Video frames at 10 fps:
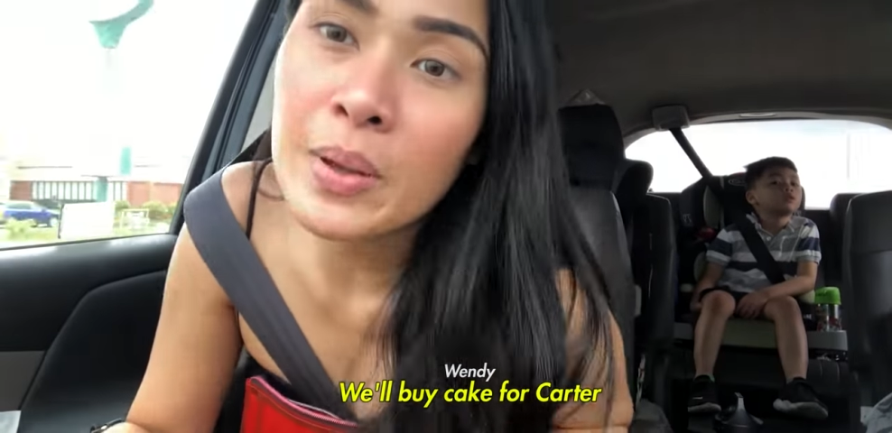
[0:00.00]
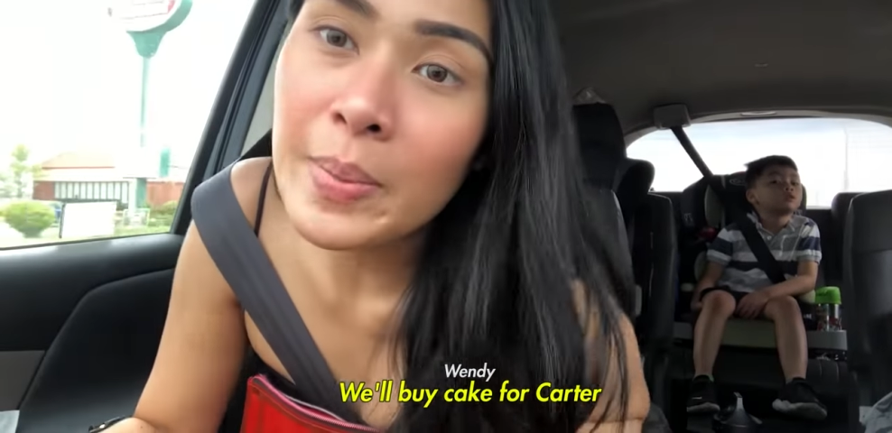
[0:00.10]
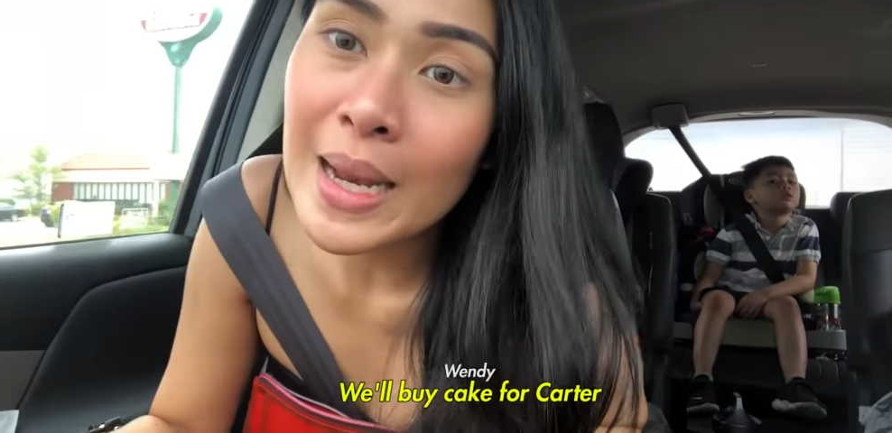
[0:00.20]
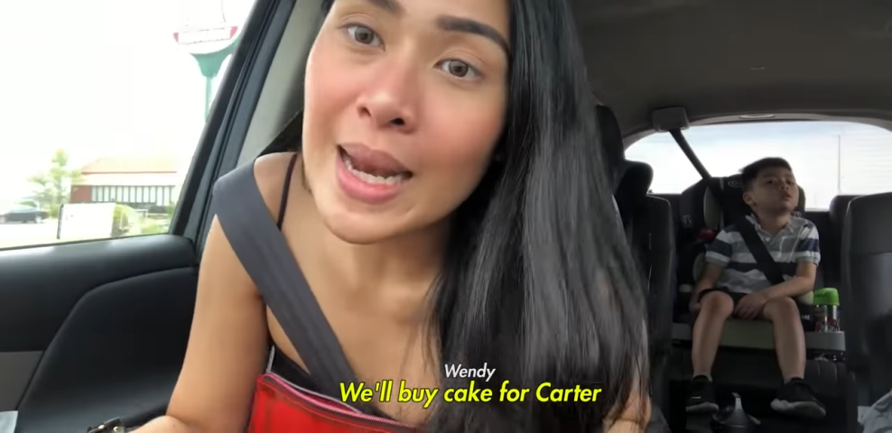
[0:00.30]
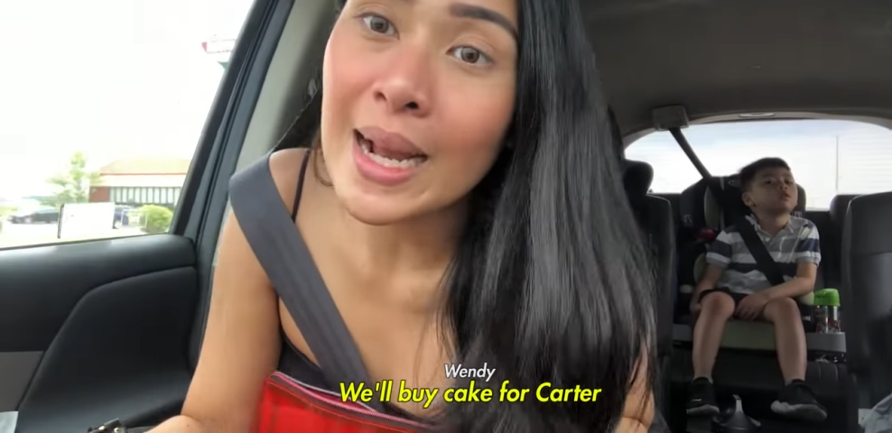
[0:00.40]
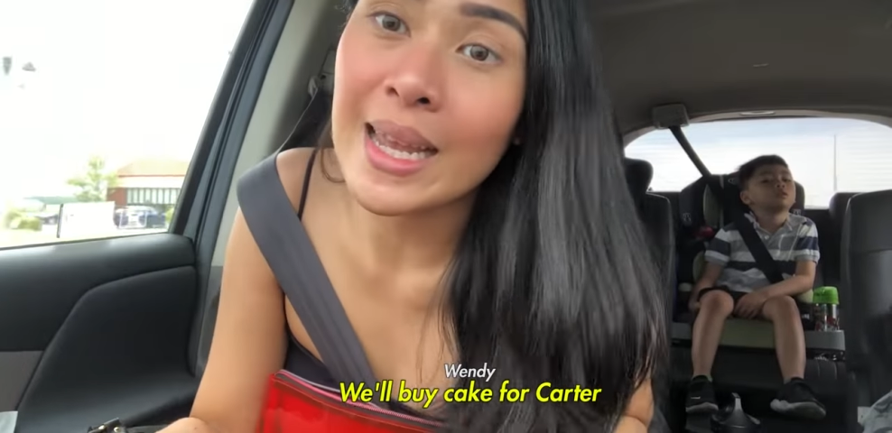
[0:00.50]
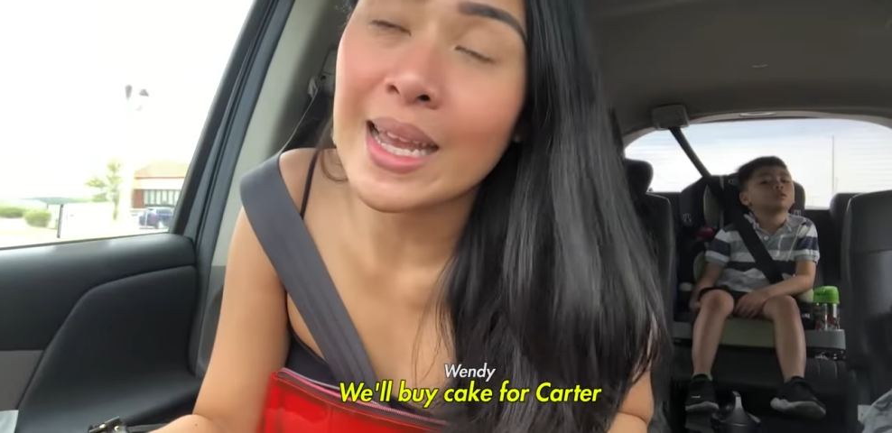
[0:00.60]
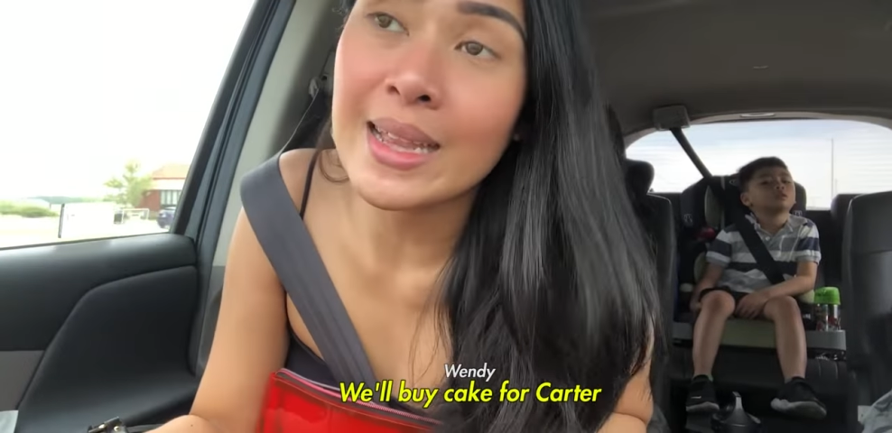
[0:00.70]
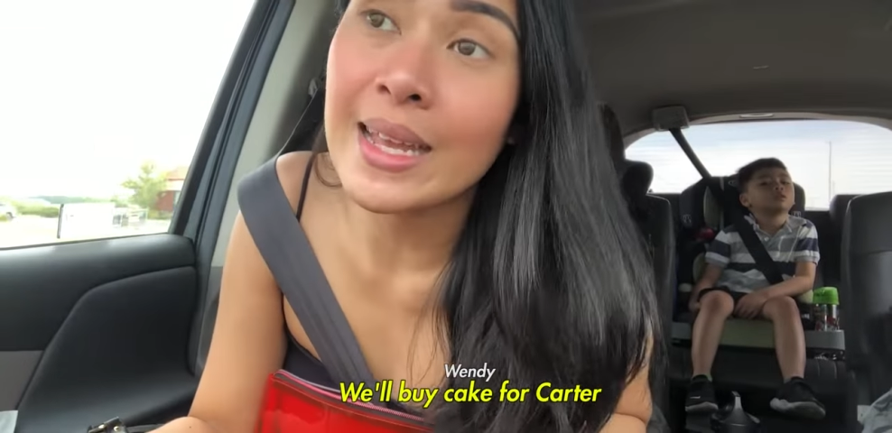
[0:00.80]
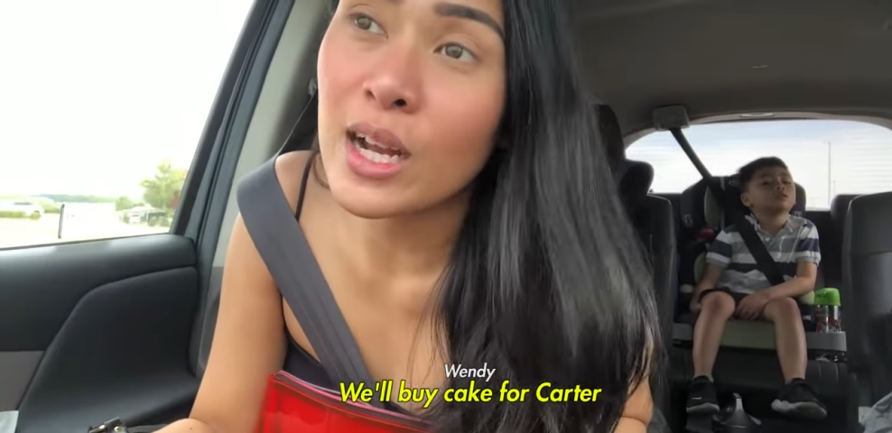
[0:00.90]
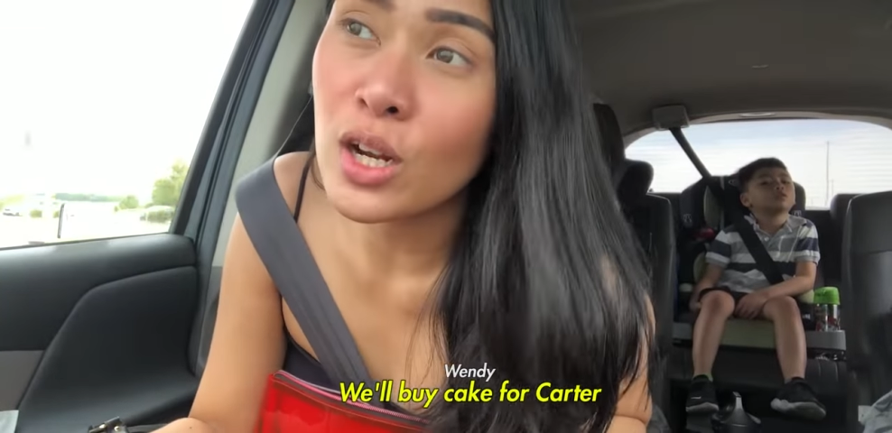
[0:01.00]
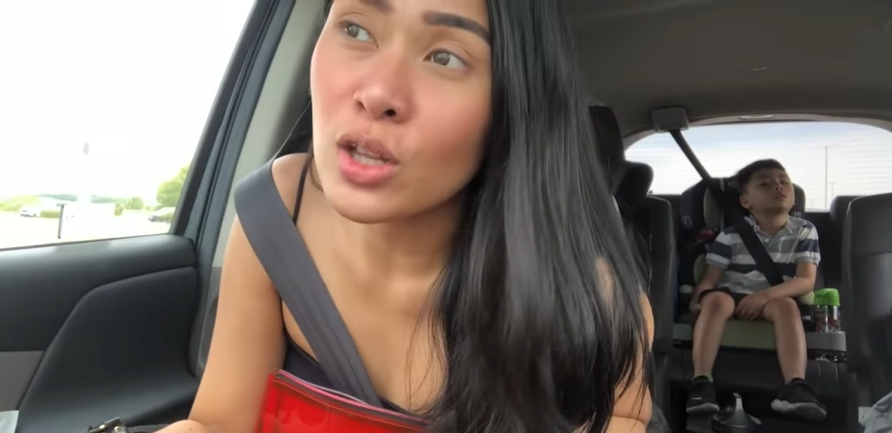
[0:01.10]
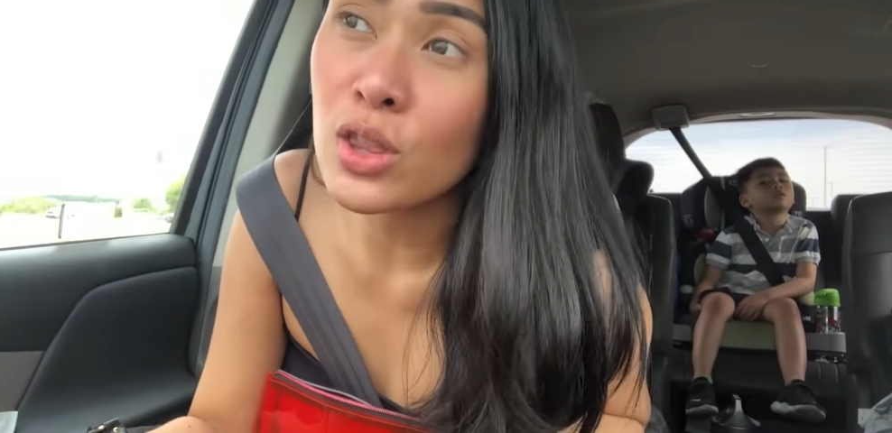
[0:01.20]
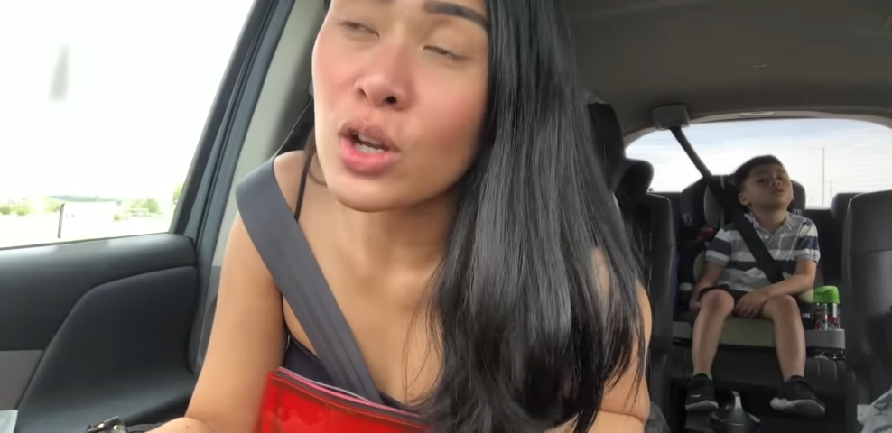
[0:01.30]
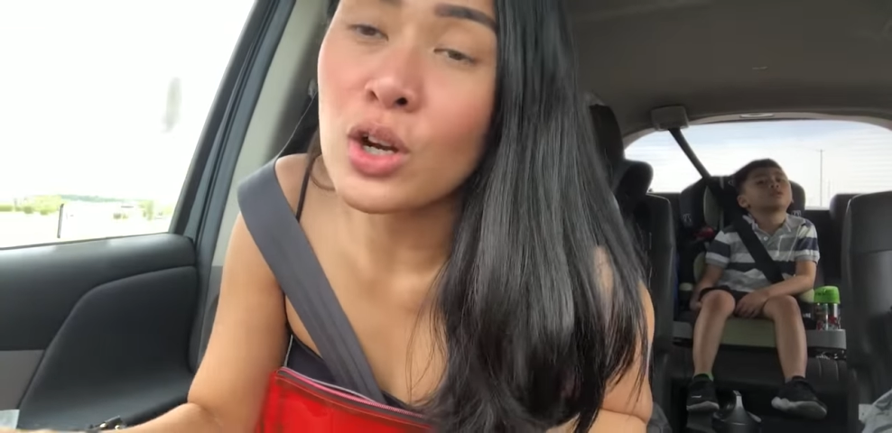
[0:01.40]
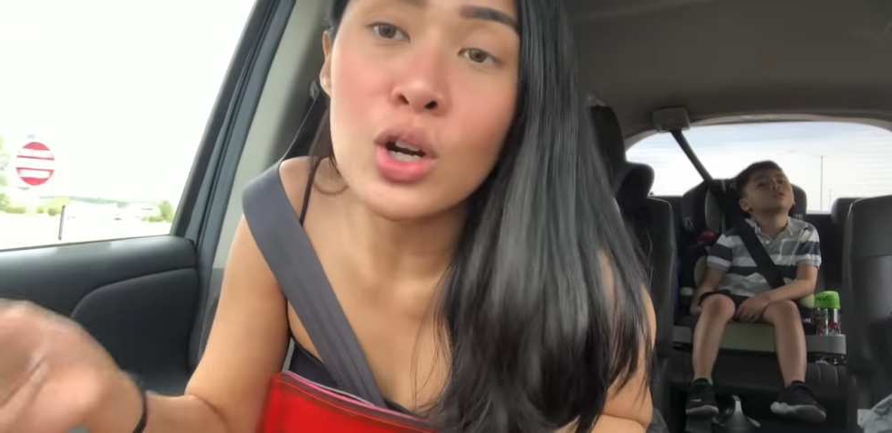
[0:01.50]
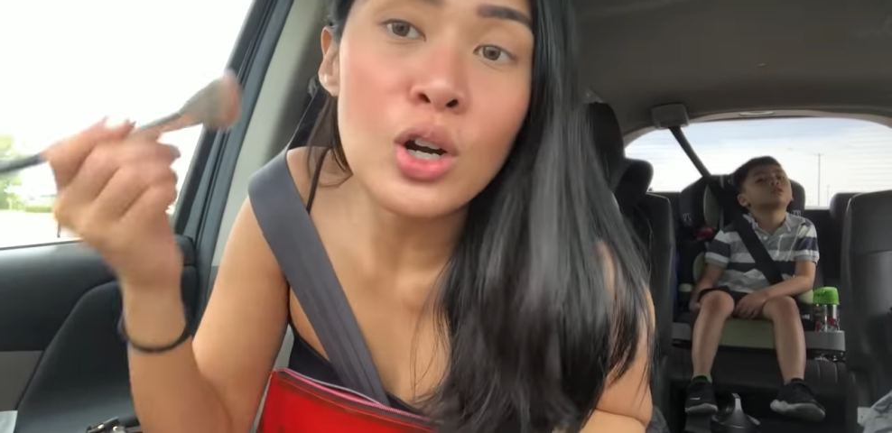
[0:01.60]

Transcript: bibili ng cake ni Carter.